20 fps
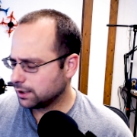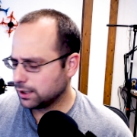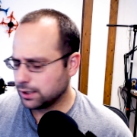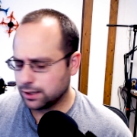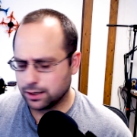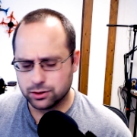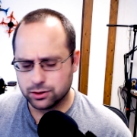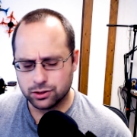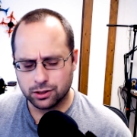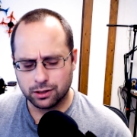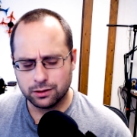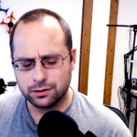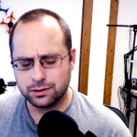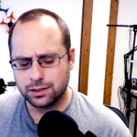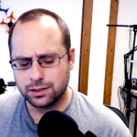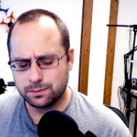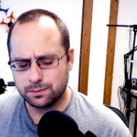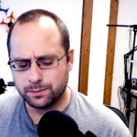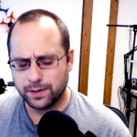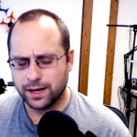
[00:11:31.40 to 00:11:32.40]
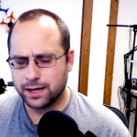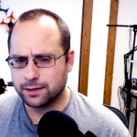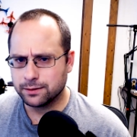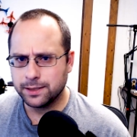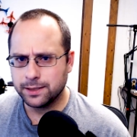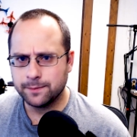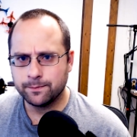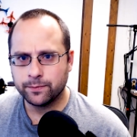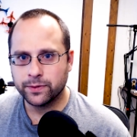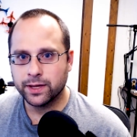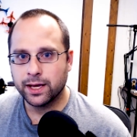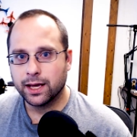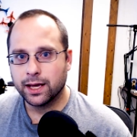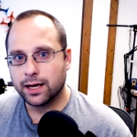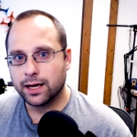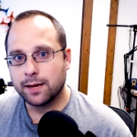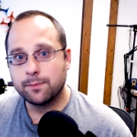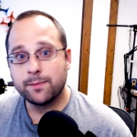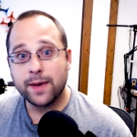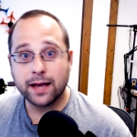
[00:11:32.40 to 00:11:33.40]
I not charge this battery?
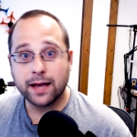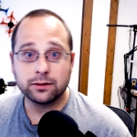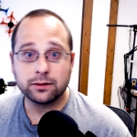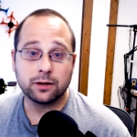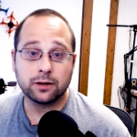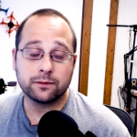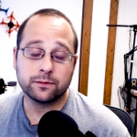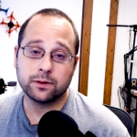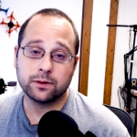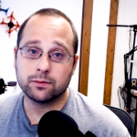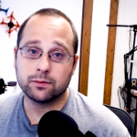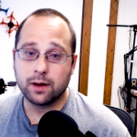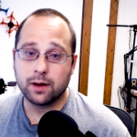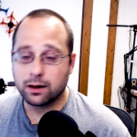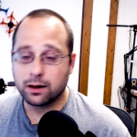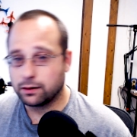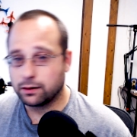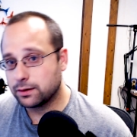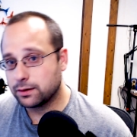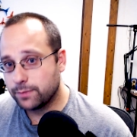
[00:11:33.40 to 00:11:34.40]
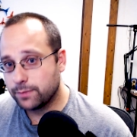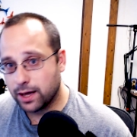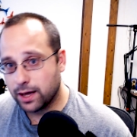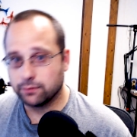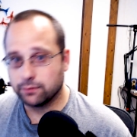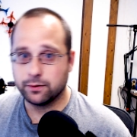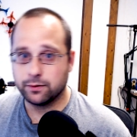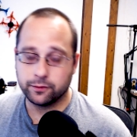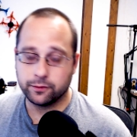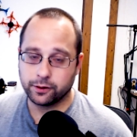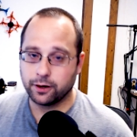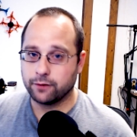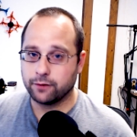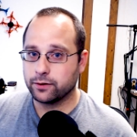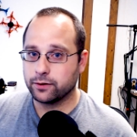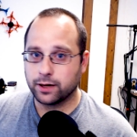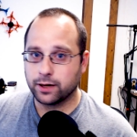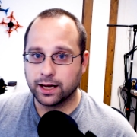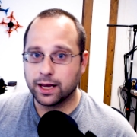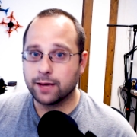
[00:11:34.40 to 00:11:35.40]
And I backed off the throttle and the battery
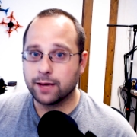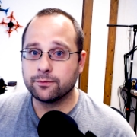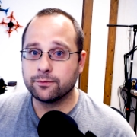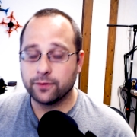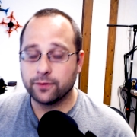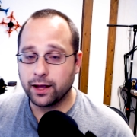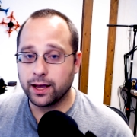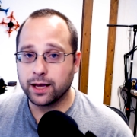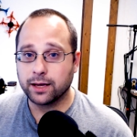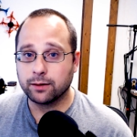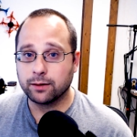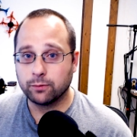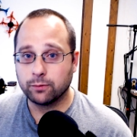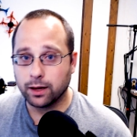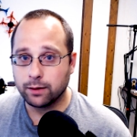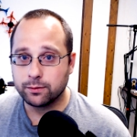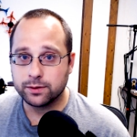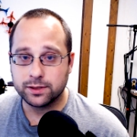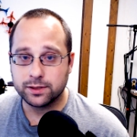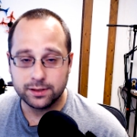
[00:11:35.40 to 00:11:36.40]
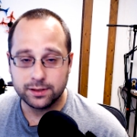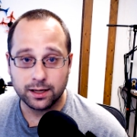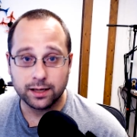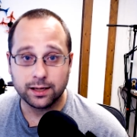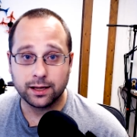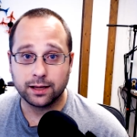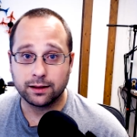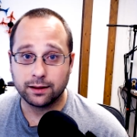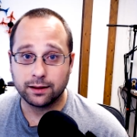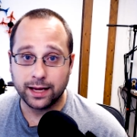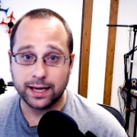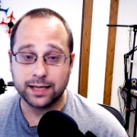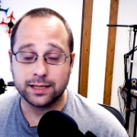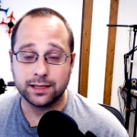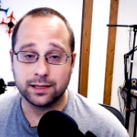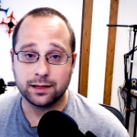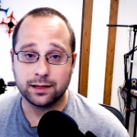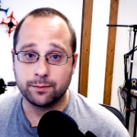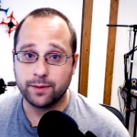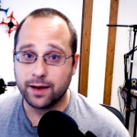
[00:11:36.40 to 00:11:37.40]
recovered and I kept flying. And when I was done, I
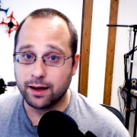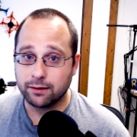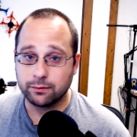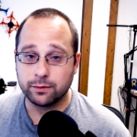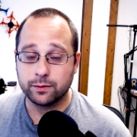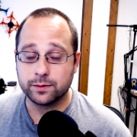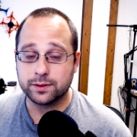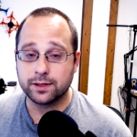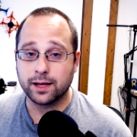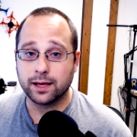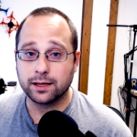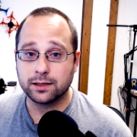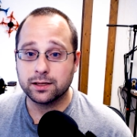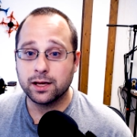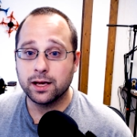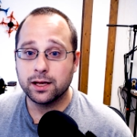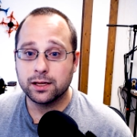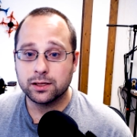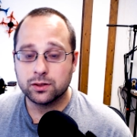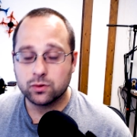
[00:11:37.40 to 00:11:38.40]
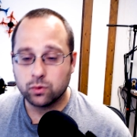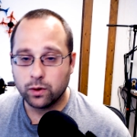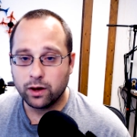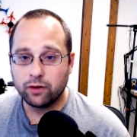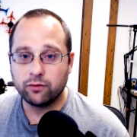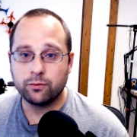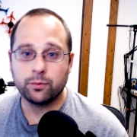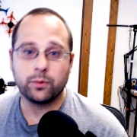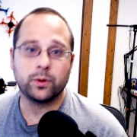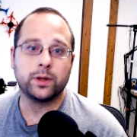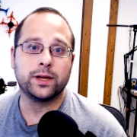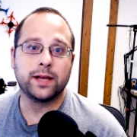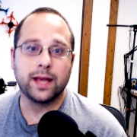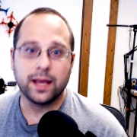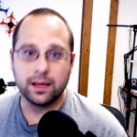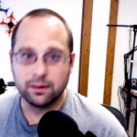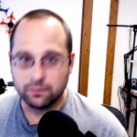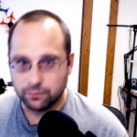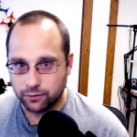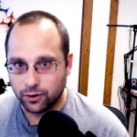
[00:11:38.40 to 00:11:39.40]
landed and the battery was like twelve point
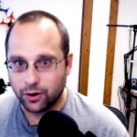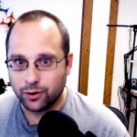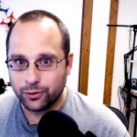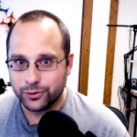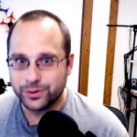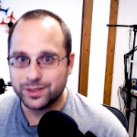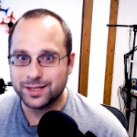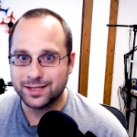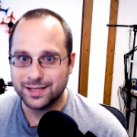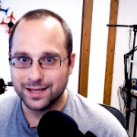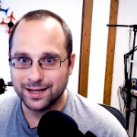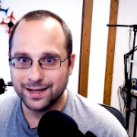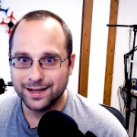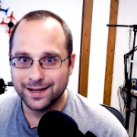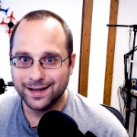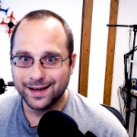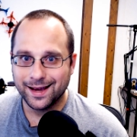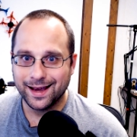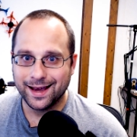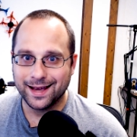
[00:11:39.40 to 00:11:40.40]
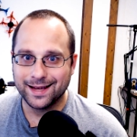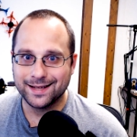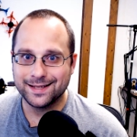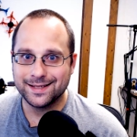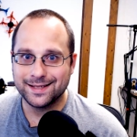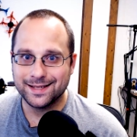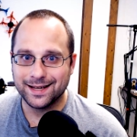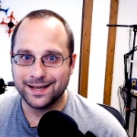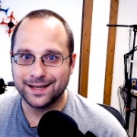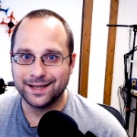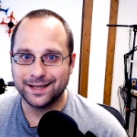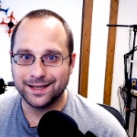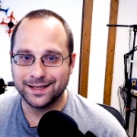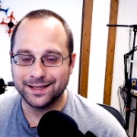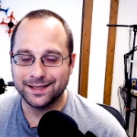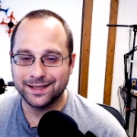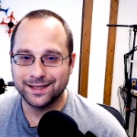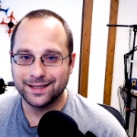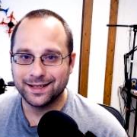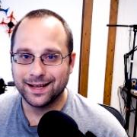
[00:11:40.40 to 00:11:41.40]
eight volts. And,
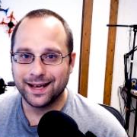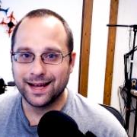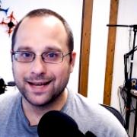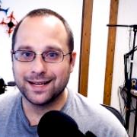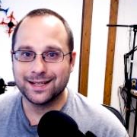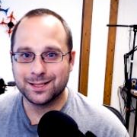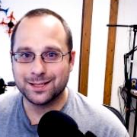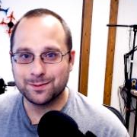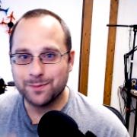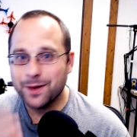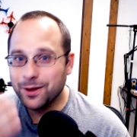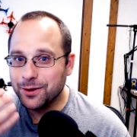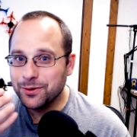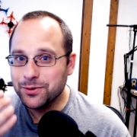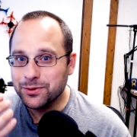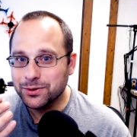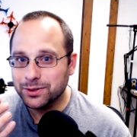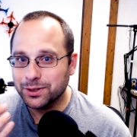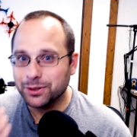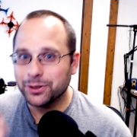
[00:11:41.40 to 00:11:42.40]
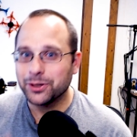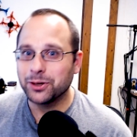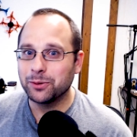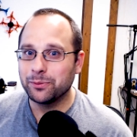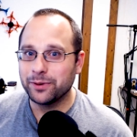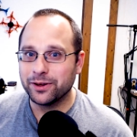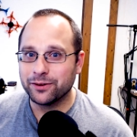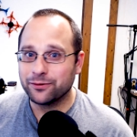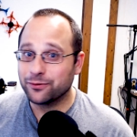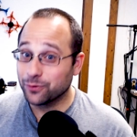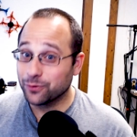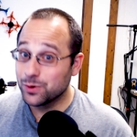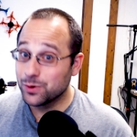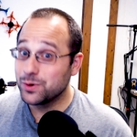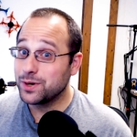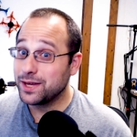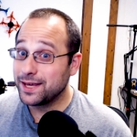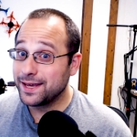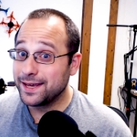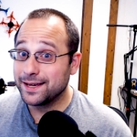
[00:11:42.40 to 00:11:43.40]
uh, and it smelled a little bit
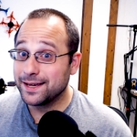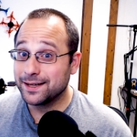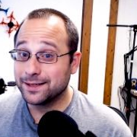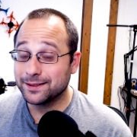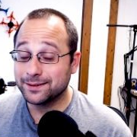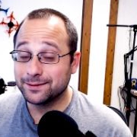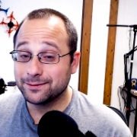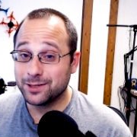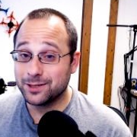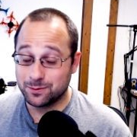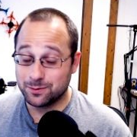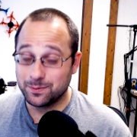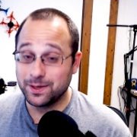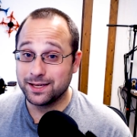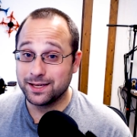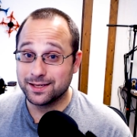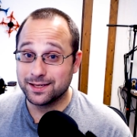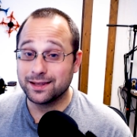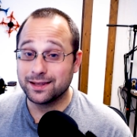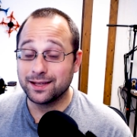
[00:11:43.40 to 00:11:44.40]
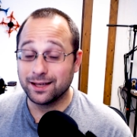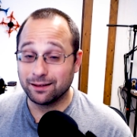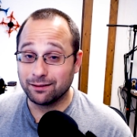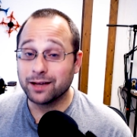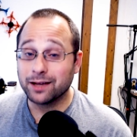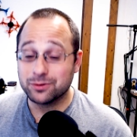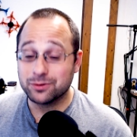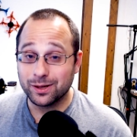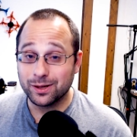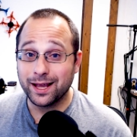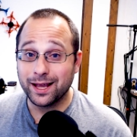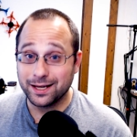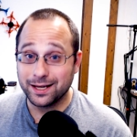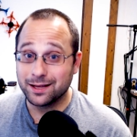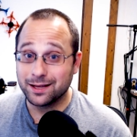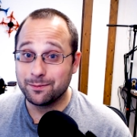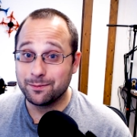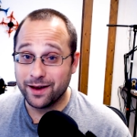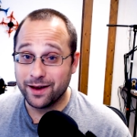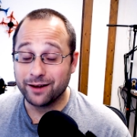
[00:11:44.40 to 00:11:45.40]
fruity, which means that the electrolyte
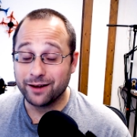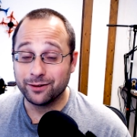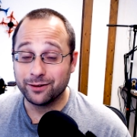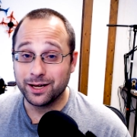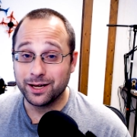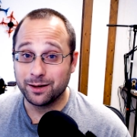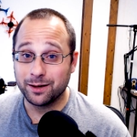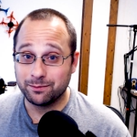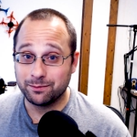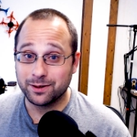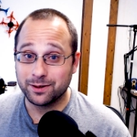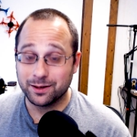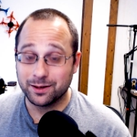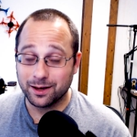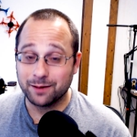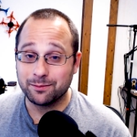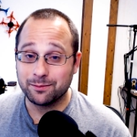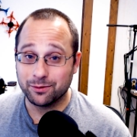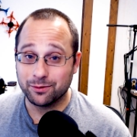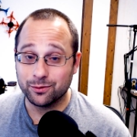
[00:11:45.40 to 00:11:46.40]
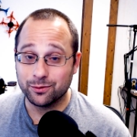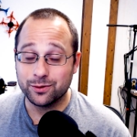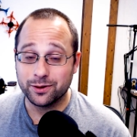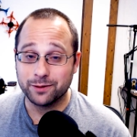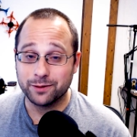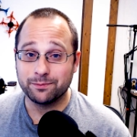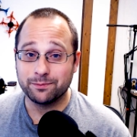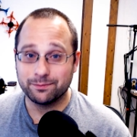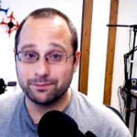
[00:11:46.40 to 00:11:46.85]
in the battery had come through the